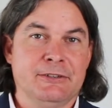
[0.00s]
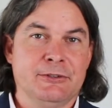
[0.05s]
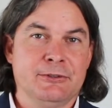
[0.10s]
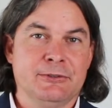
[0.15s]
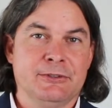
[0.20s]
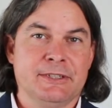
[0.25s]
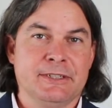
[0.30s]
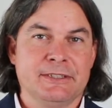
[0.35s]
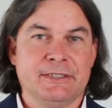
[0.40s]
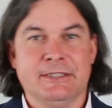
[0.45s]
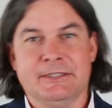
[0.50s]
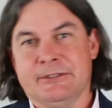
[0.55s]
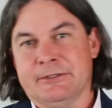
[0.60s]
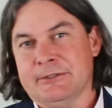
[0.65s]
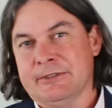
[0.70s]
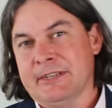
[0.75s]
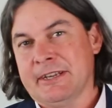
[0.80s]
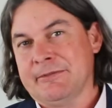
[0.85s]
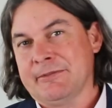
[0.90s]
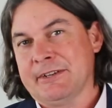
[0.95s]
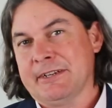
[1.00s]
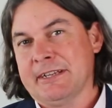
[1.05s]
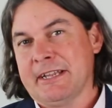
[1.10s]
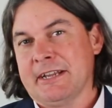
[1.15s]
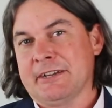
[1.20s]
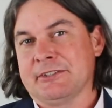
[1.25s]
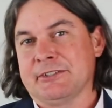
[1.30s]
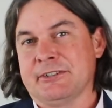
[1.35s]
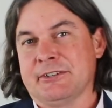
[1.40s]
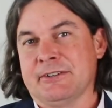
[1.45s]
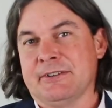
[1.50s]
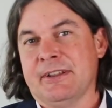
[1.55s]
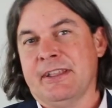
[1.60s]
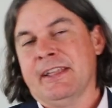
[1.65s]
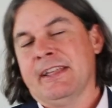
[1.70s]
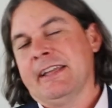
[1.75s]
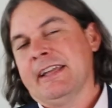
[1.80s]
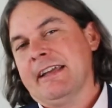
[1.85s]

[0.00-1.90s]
260 270 last year